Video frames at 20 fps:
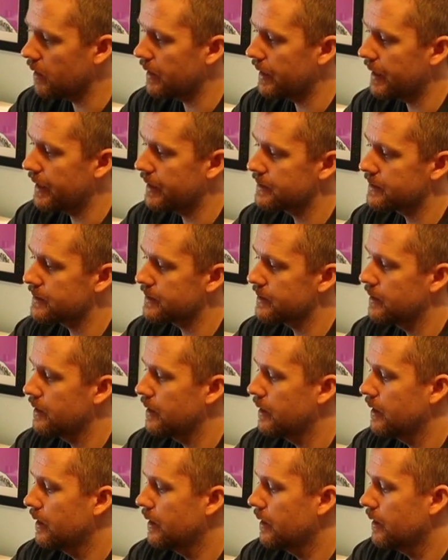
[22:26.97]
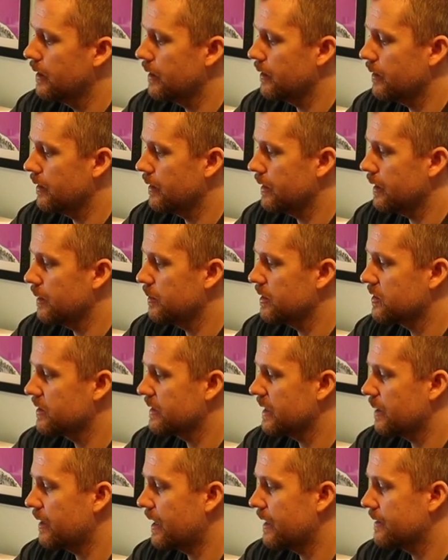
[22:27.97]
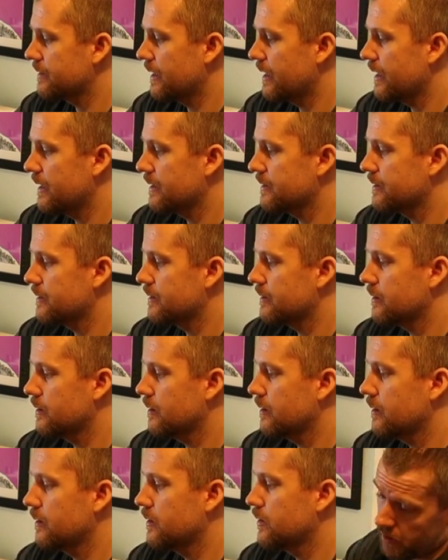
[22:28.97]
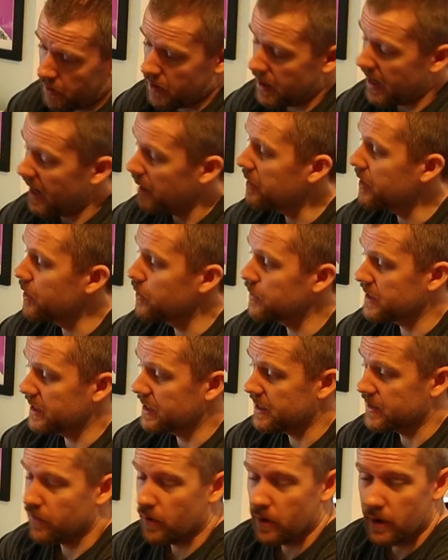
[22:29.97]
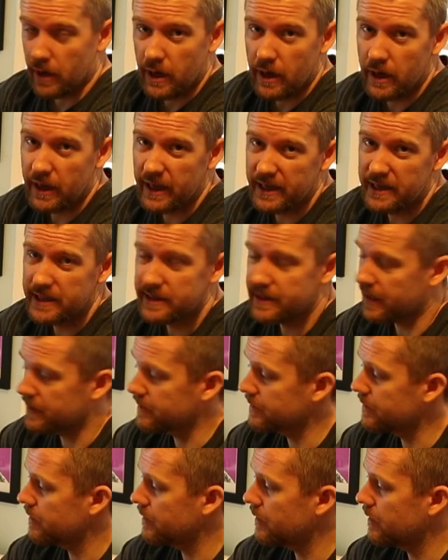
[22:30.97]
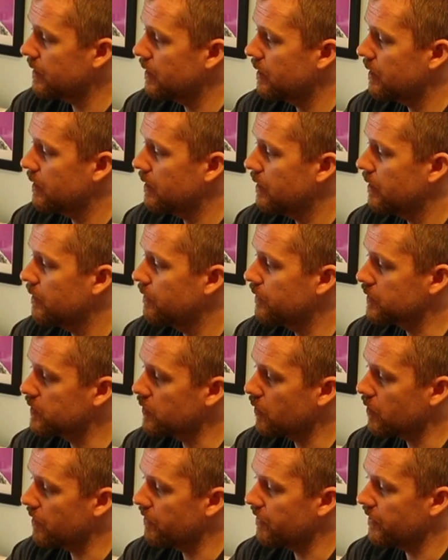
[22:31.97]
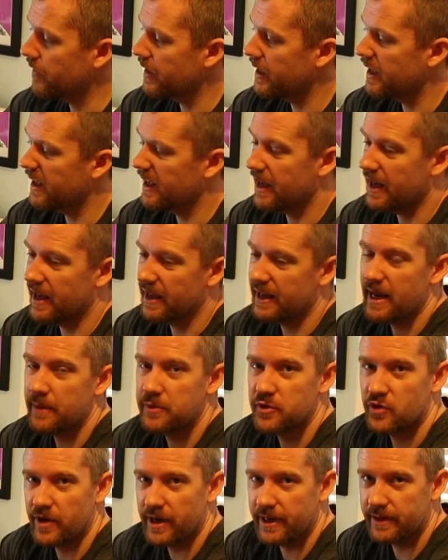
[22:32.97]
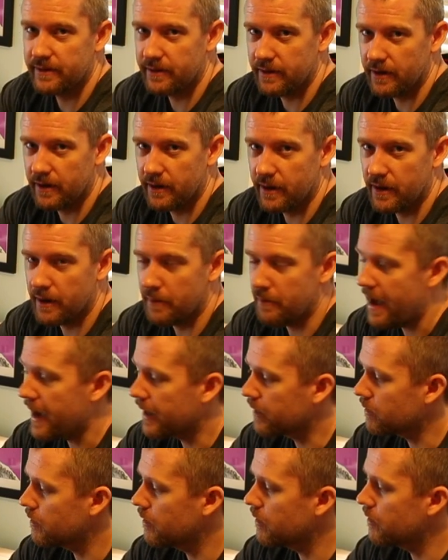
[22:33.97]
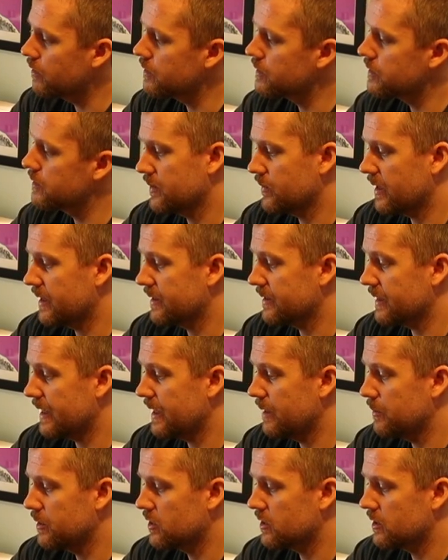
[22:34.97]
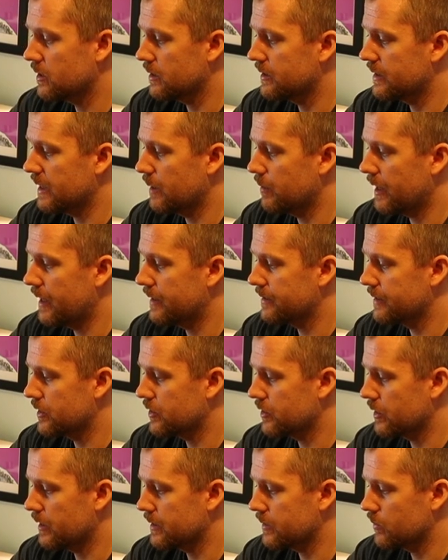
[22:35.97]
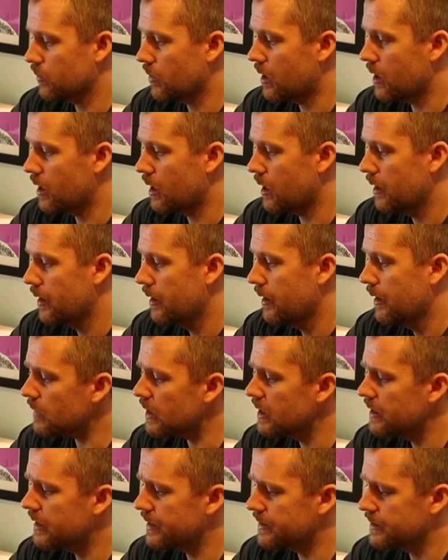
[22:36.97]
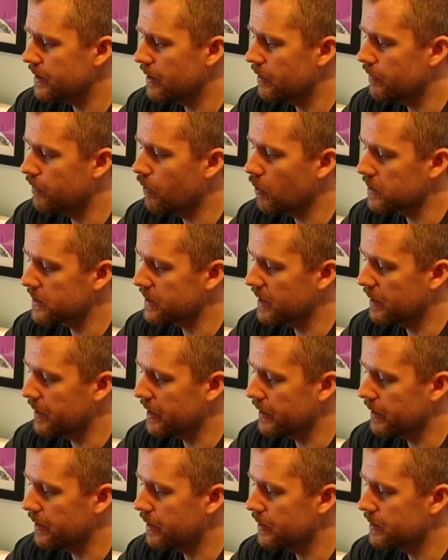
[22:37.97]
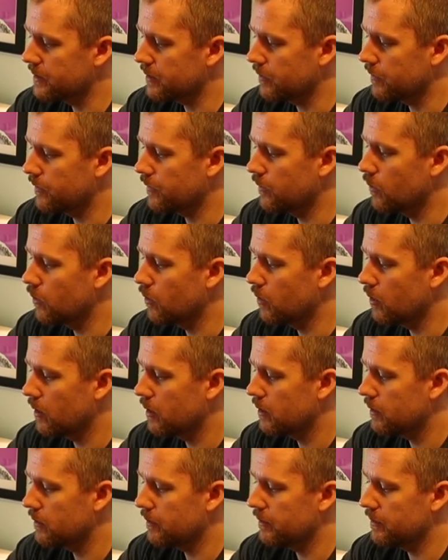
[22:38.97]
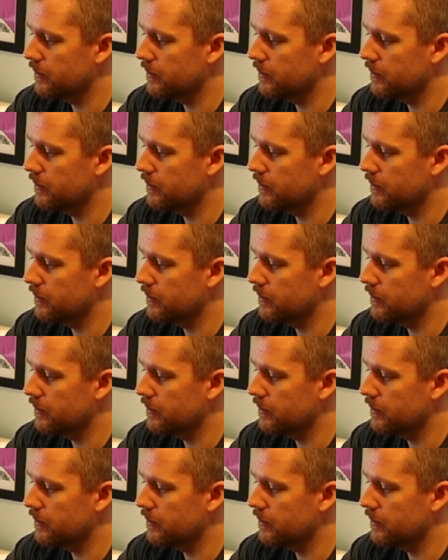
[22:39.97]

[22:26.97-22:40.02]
lens, image stabilized lens. I've been using this for insect photography and abstract macros. This one has image stabilization as well. It has a focus limiter, so full,